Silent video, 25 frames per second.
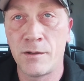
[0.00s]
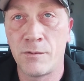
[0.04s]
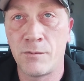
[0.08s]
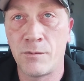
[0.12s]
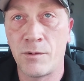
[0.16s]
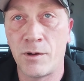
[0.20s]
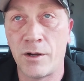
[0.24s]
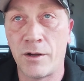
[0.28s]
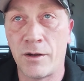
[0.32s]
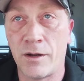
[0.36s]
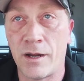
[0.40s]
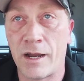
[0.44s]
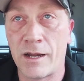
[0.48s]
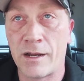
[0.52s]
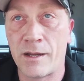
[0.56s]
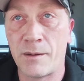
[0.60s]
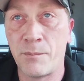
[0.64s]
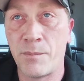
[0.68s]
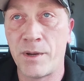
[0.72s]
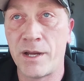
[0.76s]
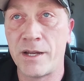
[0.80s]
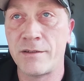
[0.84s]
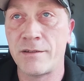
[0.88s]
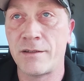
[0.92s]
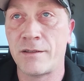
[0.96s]
where I
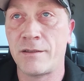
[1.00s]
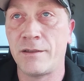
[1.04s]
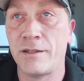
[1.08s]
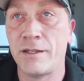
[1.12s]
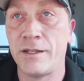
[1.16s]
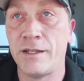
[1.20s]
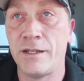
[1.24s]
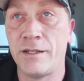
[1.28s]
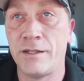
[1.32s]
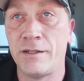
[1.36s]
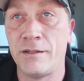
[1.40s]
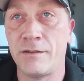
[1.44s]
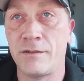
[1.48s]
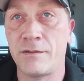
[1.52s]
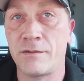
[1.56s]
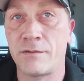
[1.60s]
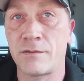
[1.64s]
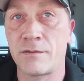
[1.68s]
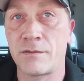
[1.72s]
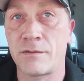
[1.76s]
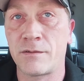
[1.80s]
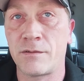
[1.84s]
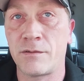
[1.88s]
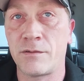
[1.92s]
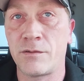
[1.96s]
can basically
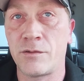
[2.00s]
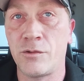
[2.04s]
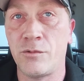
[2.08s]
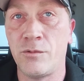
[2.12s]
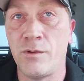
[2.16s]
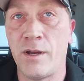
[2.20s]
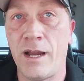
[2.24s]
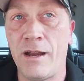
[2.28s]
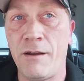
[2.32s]
do